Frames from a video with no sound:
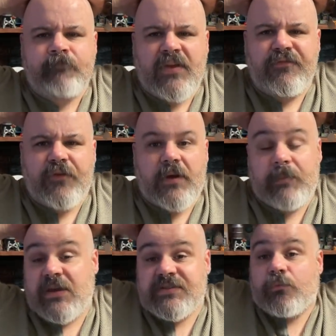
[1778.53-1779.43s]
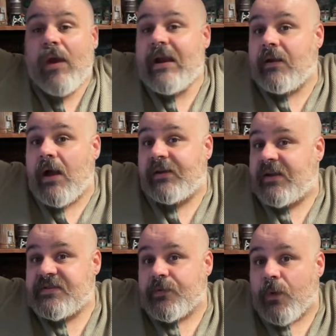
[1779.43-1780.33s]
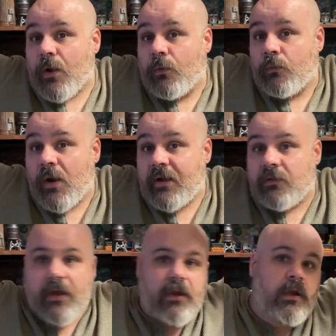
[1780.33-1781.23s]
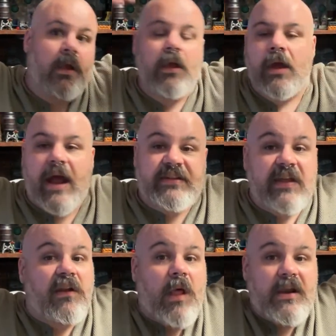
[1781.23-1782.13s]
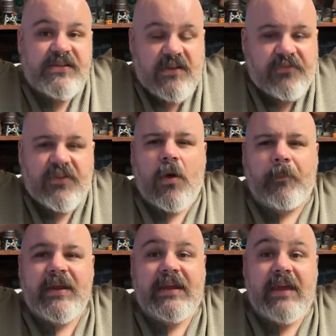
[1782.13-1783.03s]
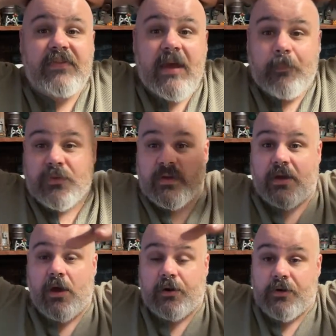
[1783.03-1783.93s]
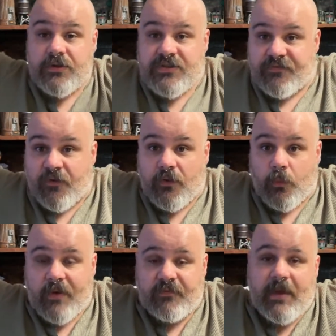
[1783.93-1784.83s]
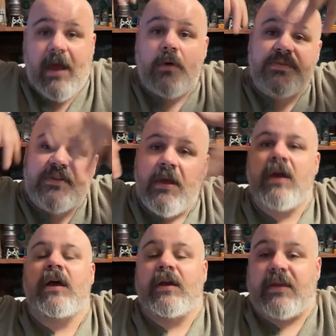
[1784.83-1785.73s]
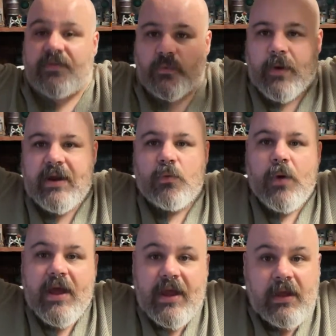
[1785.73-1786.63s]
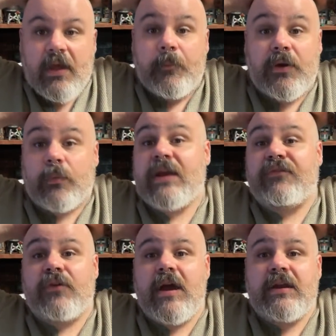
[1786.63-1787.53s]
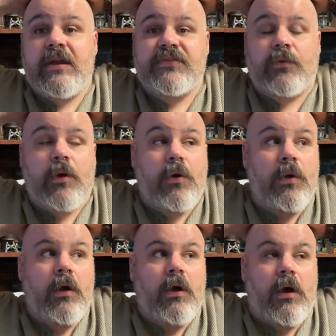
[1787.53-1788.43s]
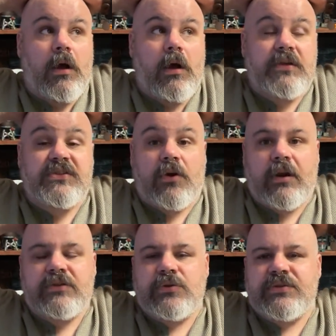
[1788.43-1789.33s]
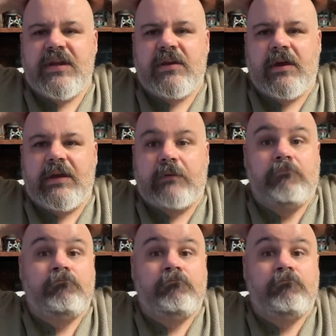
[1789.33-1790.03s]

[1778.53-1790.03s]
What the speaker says: fun because it rained 9 days in a row, right? Like I did a lot of stuff to help mitigate that, put the gutters farther away from the house, get the rain away, but it rained for 9 days in a row. Starting Tuesday night,